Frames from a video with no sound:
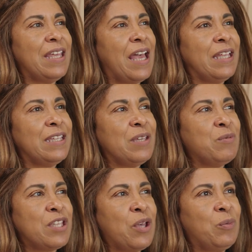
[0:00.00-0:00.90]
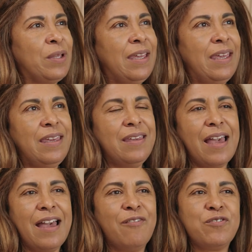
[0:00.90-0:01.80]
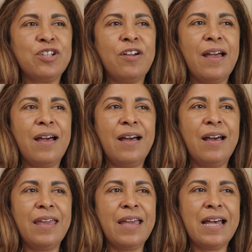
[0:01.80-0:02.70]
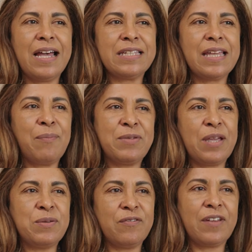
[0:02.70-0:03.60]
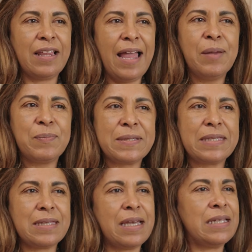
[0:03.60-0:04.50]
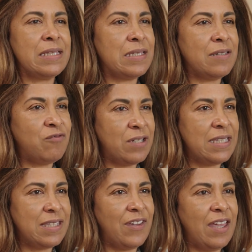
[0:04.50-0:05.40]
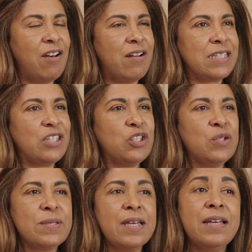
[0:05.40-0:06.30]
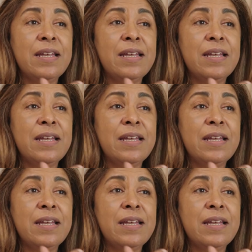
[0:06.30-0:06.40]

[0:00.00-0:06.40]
And it was only after I had episodes of collapse and really severe heart issues